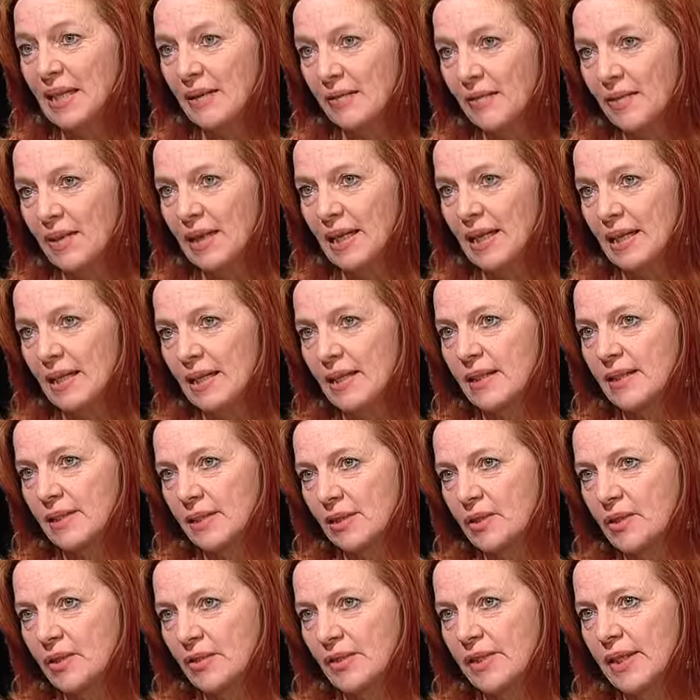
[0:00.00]

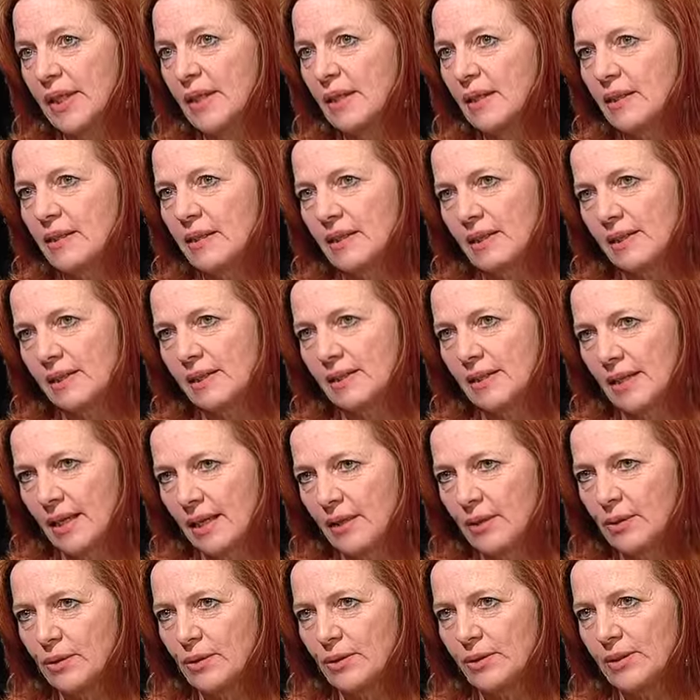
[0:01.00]
nevertheless, New Zealand
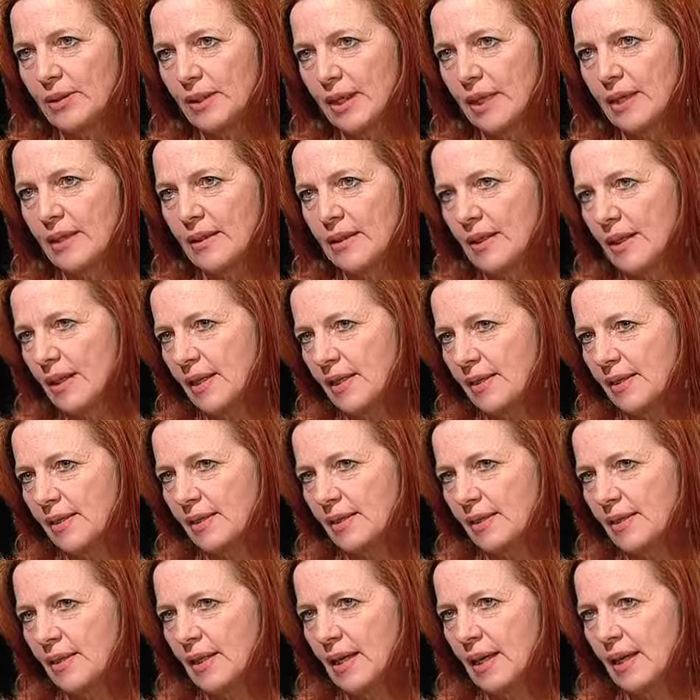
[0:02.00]
excels and
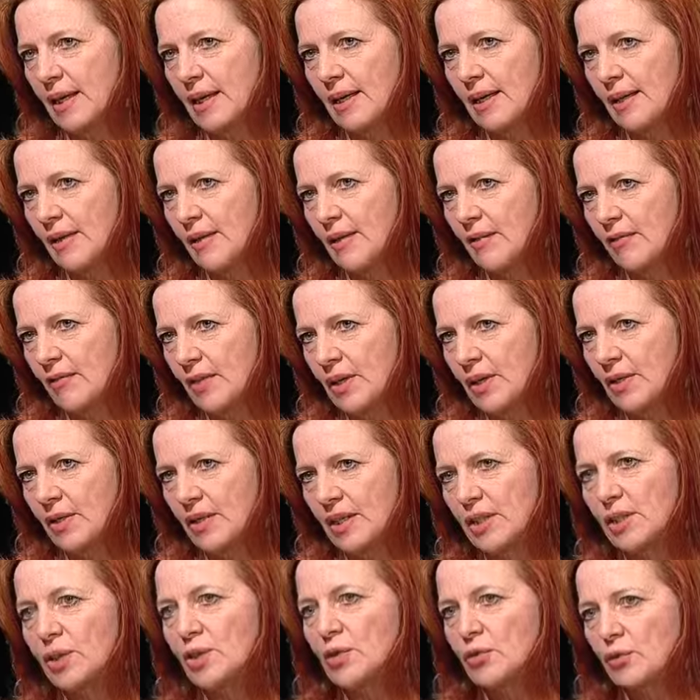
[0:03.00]
has a
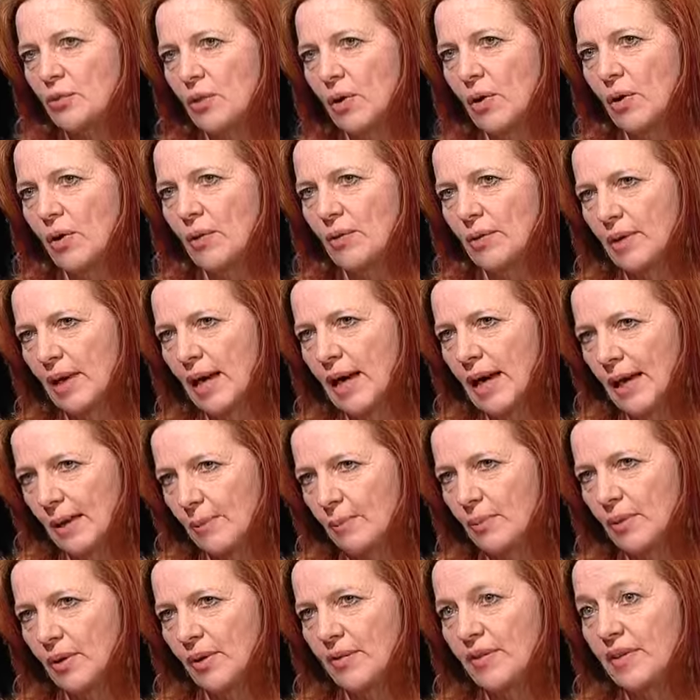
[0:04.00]
very strong
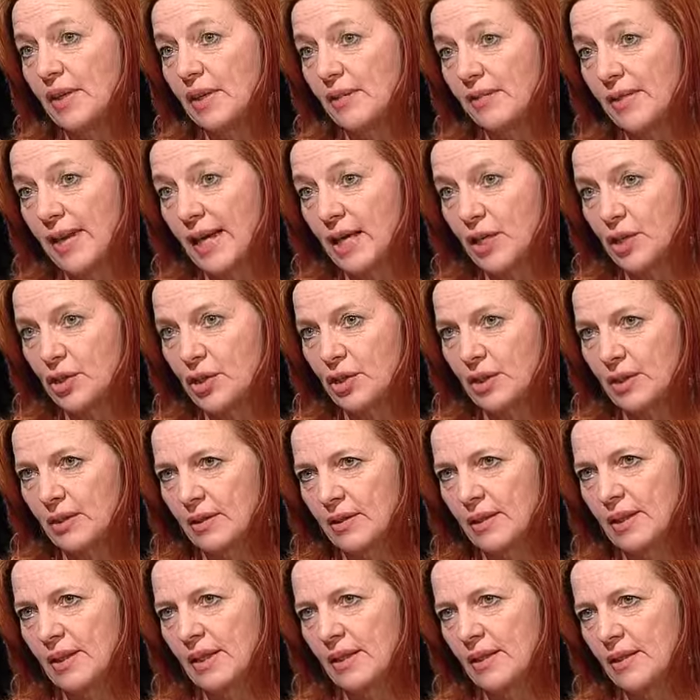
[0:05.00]
hub of
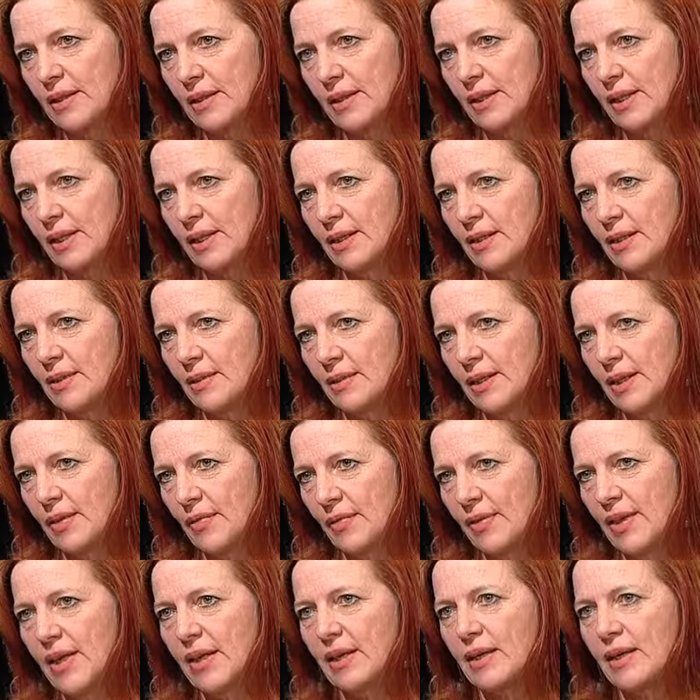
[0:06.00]
innovation
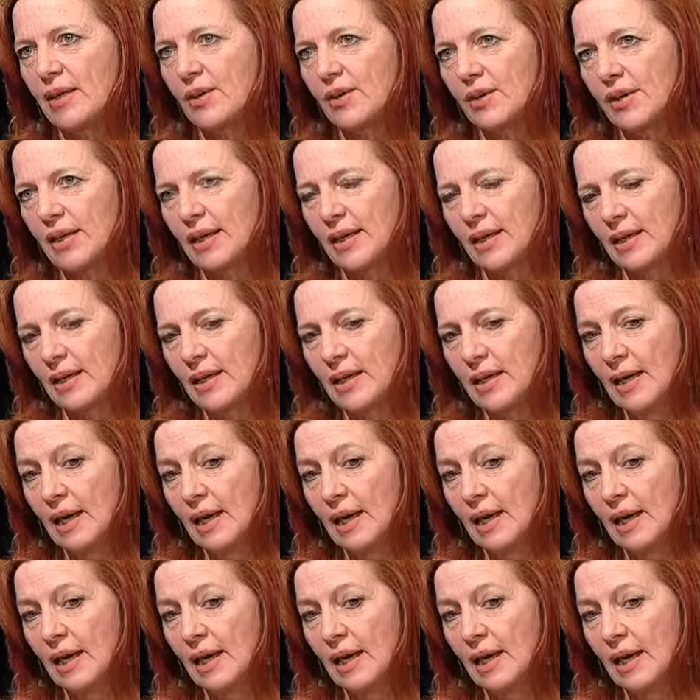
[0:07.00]
in that area.